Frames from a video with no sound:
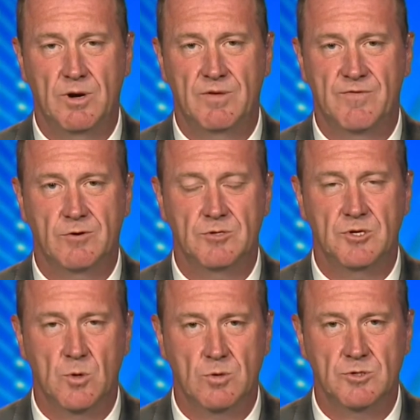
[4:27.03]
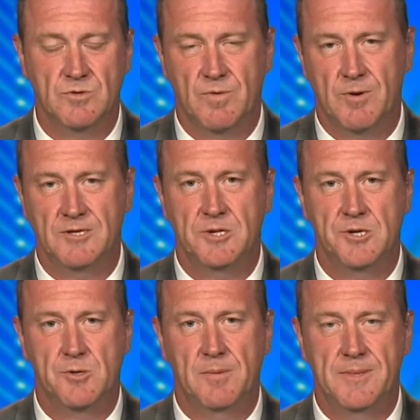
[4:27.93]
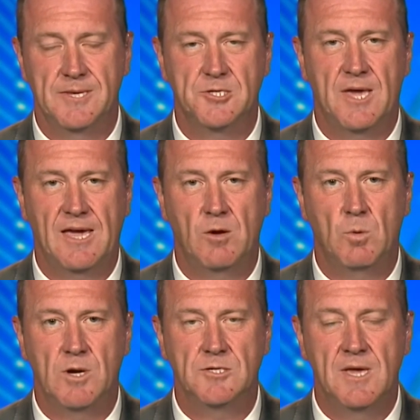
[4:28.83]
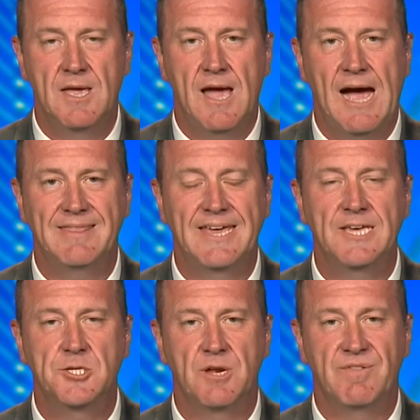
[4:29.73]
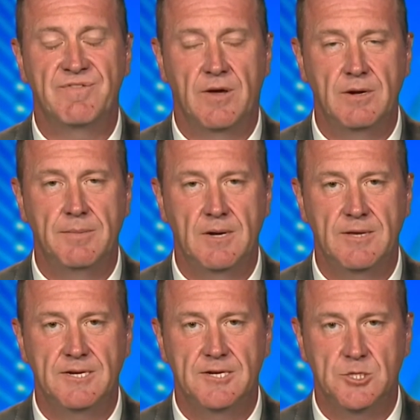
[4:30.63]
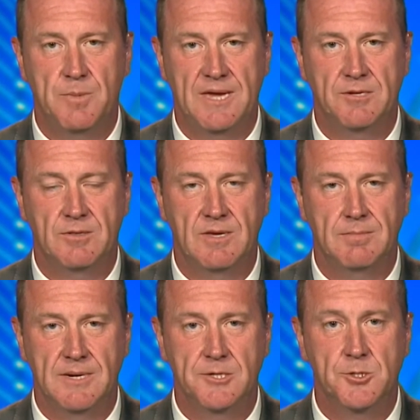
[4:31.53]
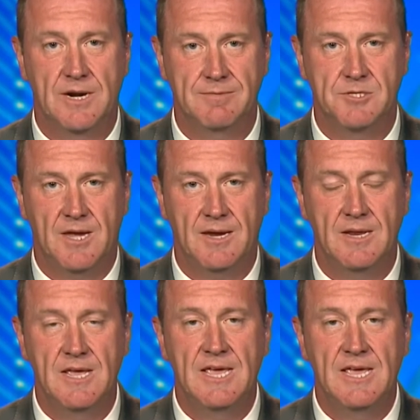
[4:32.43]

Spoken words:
one of the first endorsers for President Trump in this cycle, was I think he's going to fundamentally dismantle the administrative state.